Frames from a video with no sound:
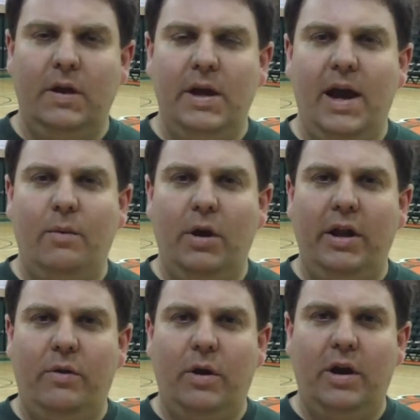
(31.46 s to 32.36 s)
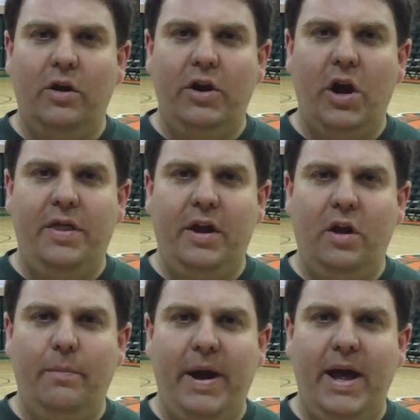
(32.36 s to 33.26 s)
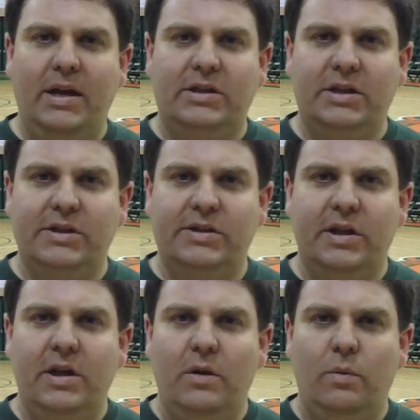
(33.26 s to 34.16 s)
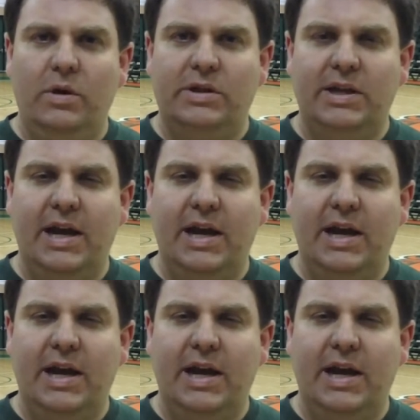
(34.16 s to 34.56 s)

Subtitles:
Yeah, really critical. You know, I think Urbanus was